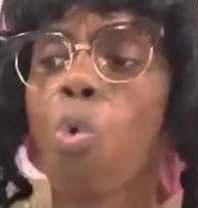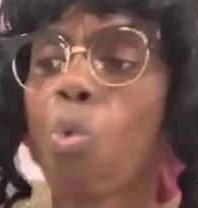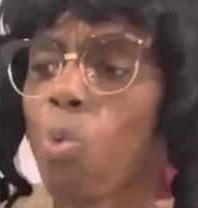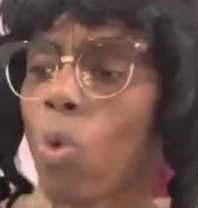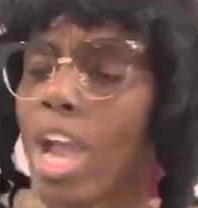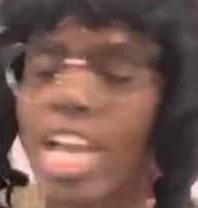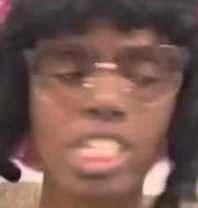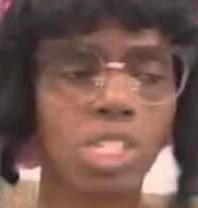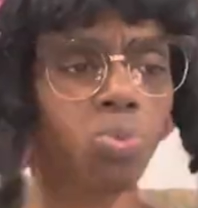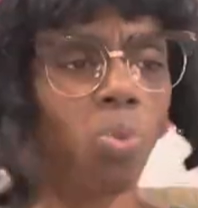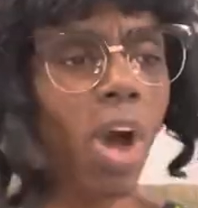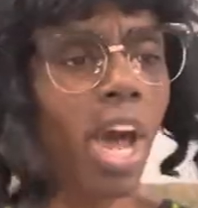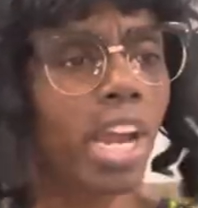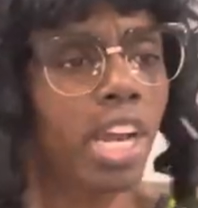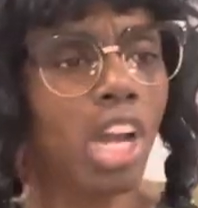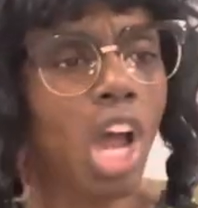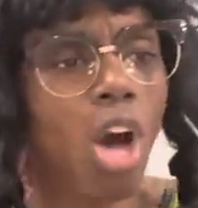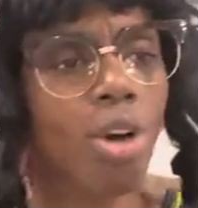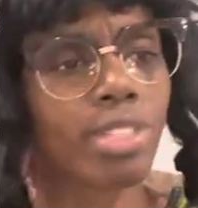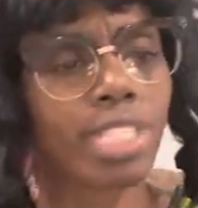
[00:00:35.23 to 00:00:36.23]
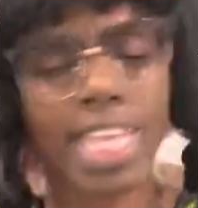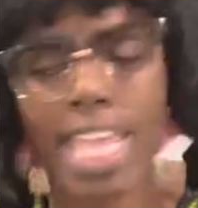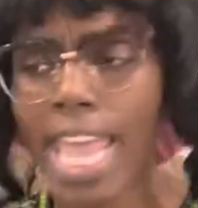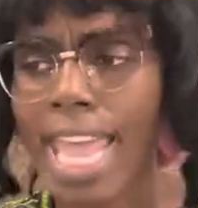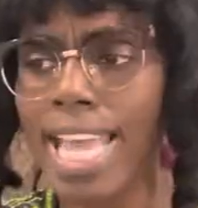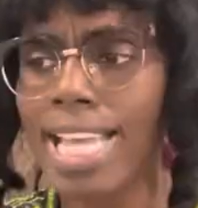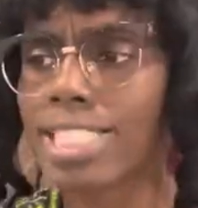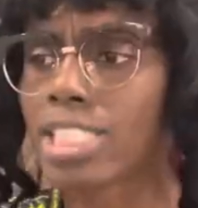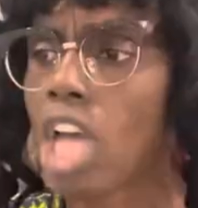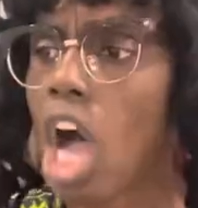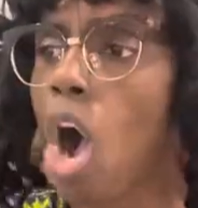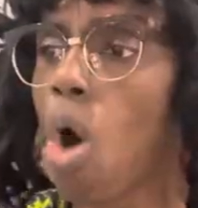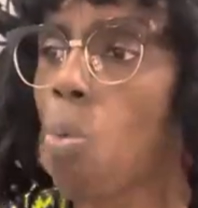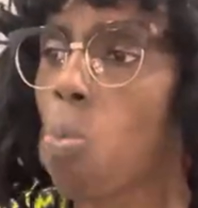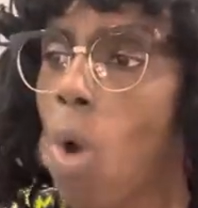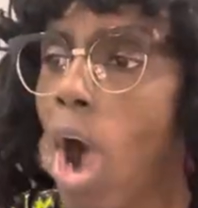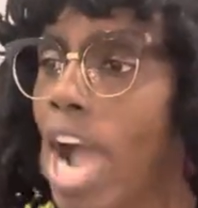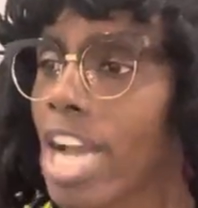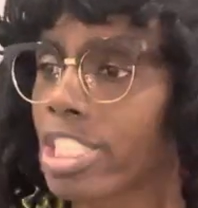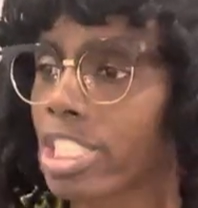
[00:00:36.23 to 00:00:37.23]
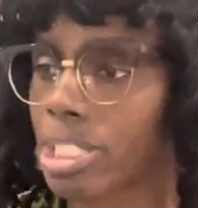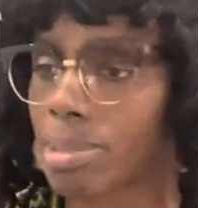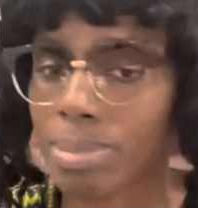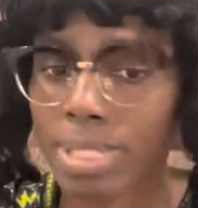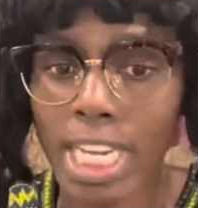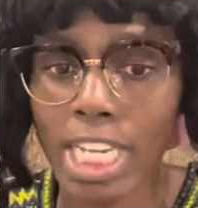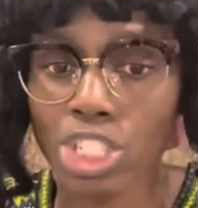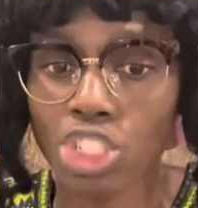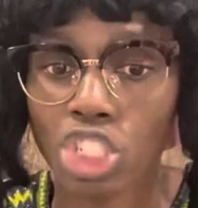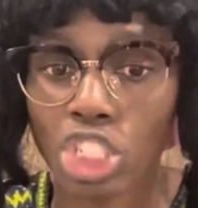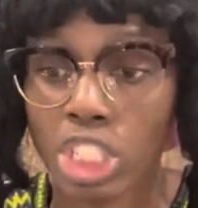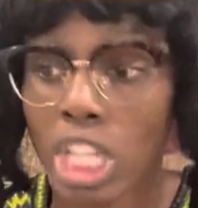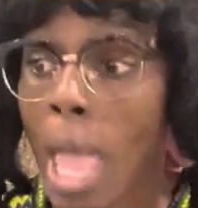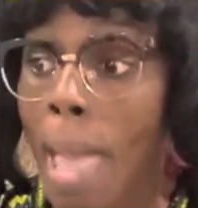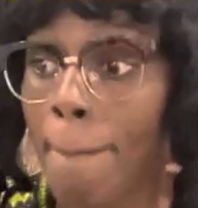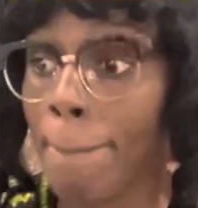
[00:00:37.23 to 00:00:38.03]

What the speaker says: which one of those kids gonna wash the dishes,